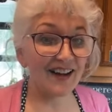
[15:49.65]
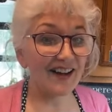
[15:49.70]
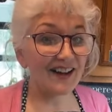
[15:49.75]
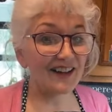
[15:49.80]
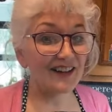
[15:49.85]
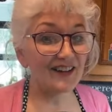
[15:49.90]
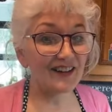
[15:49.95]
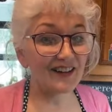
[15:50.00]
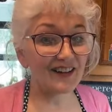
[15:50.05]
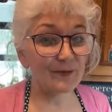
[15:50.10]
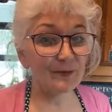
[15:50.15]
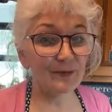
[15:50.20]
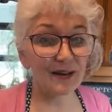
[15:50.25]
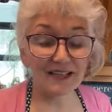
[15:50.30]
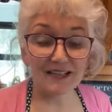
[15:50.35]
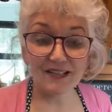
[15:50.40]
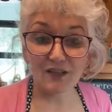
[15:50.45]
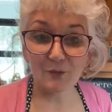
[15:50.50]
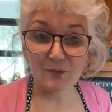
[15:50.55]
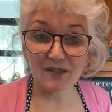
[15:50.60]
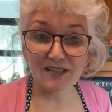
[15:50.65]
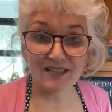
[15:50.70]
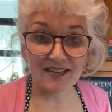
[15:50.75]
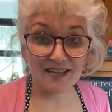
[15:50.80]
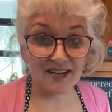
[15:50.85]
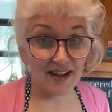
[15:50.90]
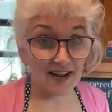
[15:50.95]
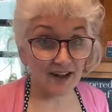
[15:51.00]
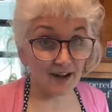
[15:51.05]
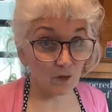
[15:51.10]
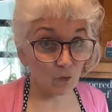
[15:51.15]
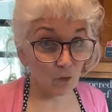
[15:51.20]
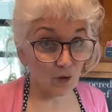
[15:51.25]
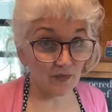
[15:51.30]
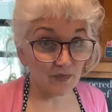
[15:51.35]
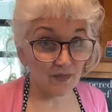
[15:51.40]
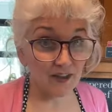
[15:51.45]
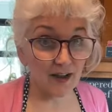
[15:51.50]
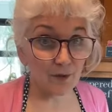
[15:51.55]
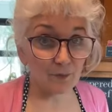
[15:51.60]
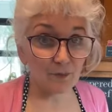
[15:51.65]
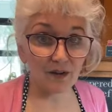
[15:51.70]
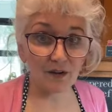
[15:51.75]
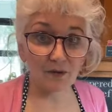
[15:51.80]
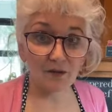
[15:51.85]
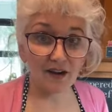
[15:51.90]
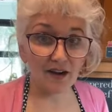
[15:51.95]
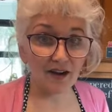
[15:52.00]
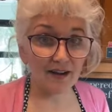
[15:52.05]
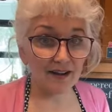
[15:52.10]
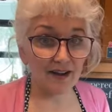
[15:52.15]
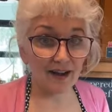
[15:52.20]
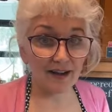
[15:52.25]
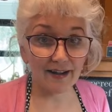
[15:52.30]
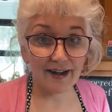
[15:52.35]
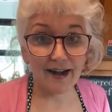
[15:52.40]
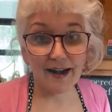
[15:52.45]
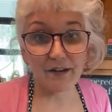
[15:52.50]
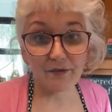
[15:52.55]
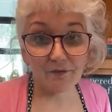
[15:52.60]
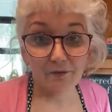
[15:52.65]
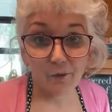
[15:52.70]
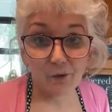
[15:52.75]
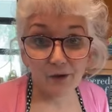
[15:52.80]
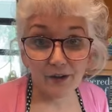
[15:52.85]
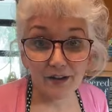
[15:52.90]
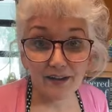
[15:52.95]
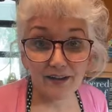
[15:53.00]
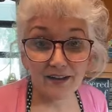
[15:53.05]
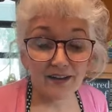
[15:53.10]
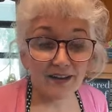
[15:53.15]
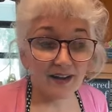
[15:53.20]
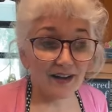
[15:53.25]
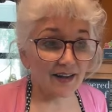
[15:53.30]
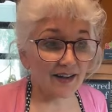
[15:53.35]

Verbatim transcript: And you can message me saying, hey, I want that, but I, I, I can't afford it.